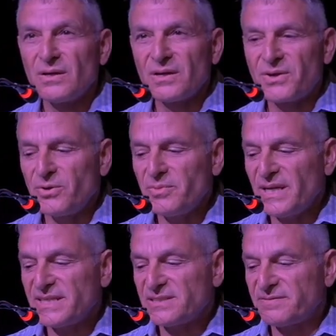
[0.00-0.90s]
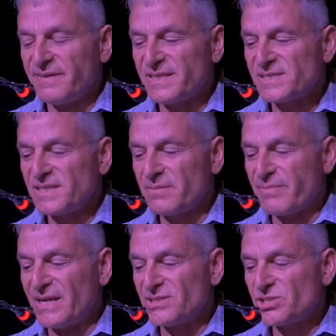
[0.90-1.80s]
Accumulated funds in the
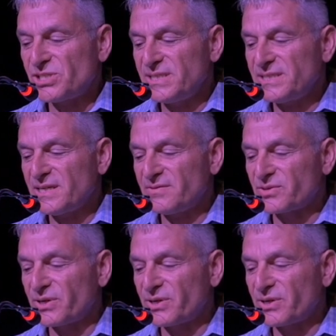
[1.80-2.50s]
balance sheet have